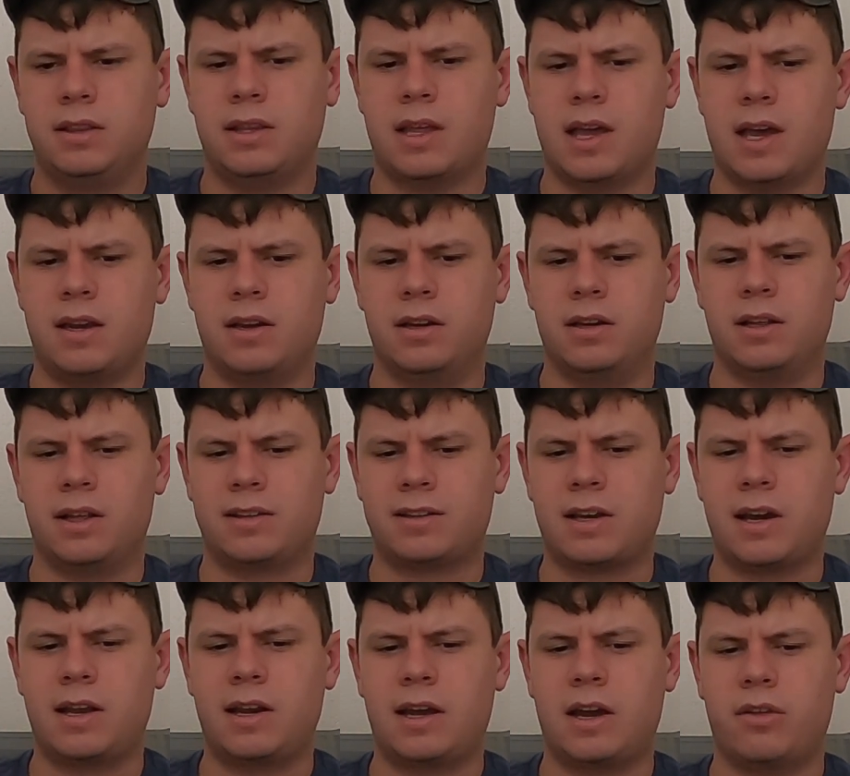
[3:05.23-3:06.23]
That's
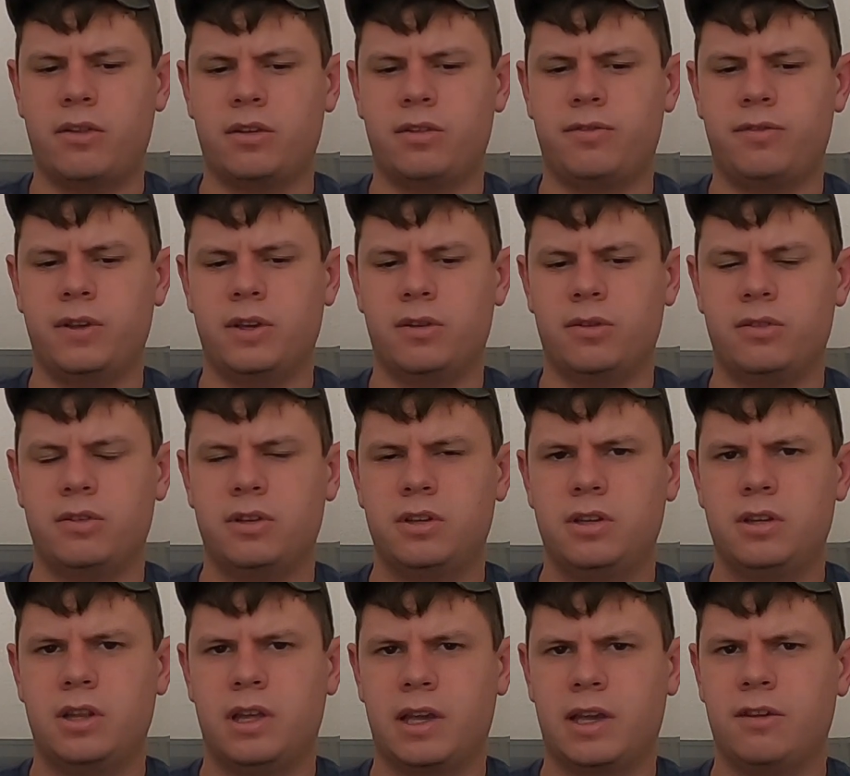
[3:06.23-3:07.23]
kind of how this feels.
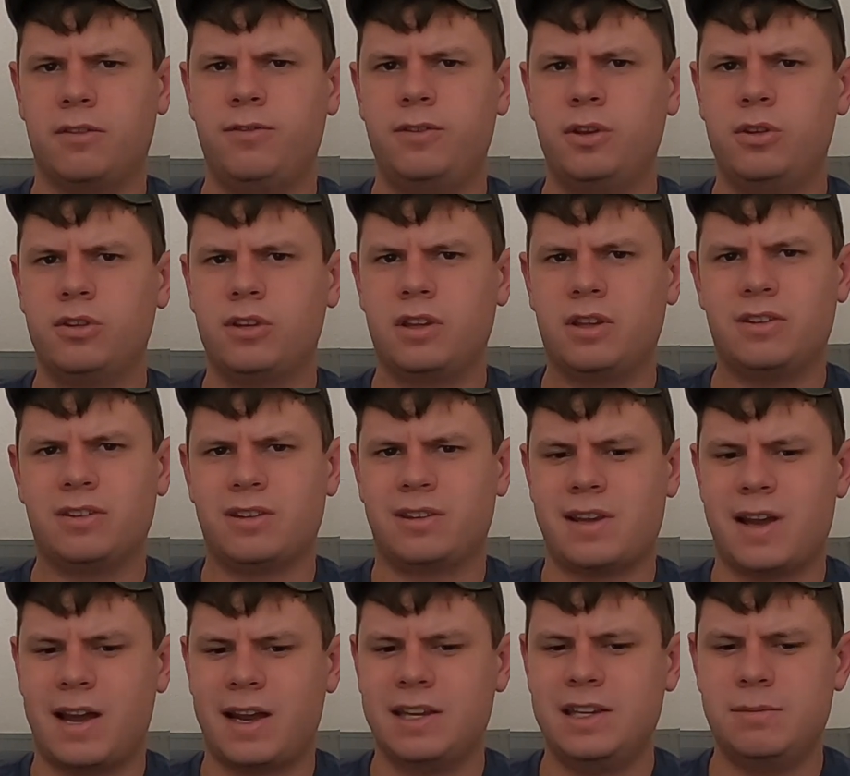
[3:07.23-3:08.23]
Like it feels like there's a
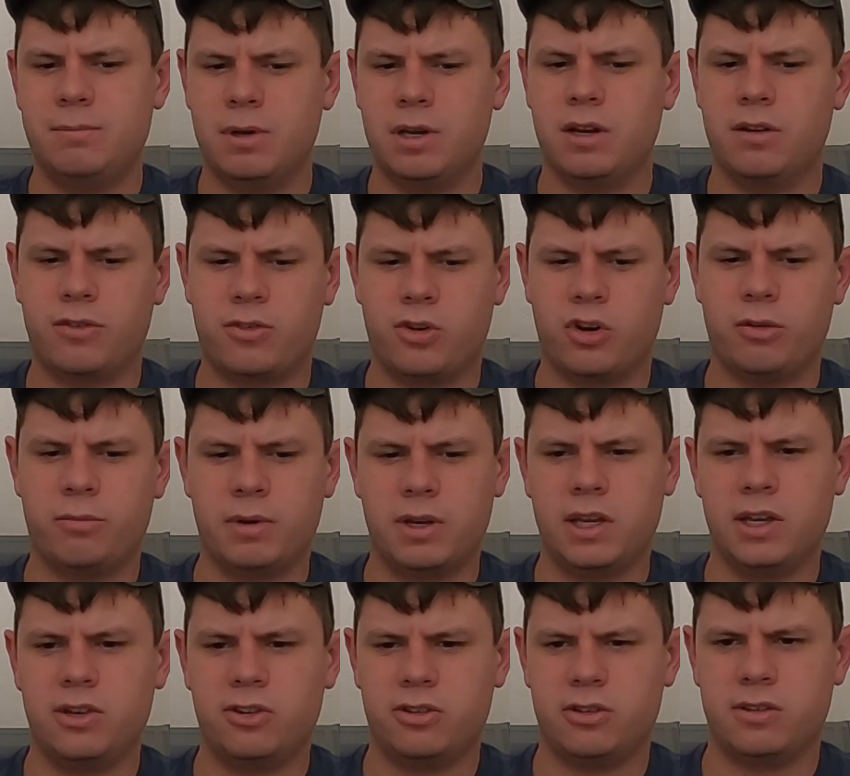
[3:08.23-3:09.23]
tiny bit of
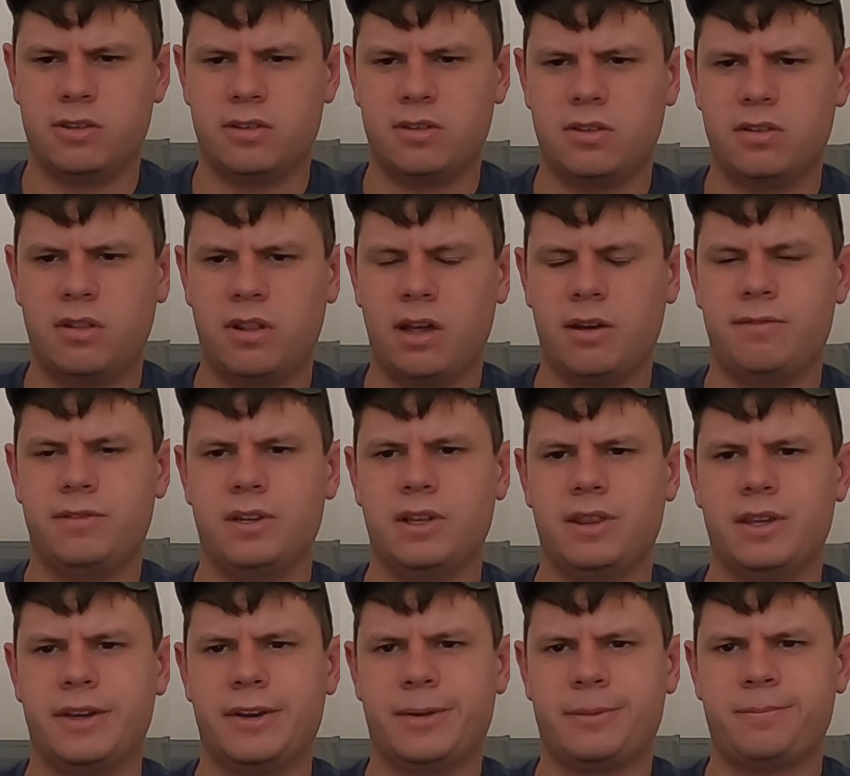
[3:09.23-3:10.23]
carbonation left
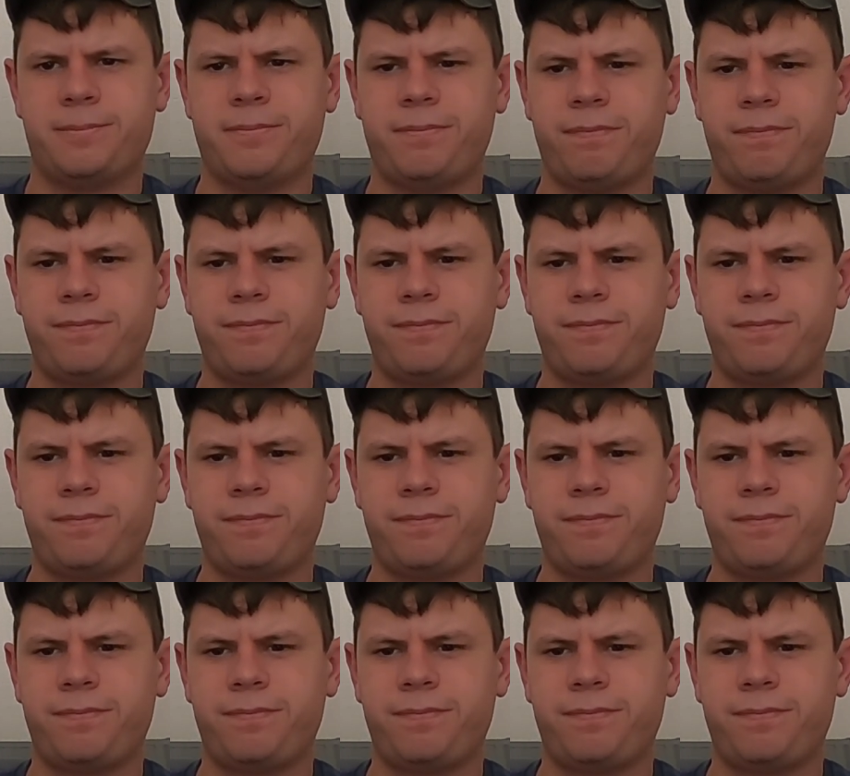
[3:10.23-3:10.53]
in there.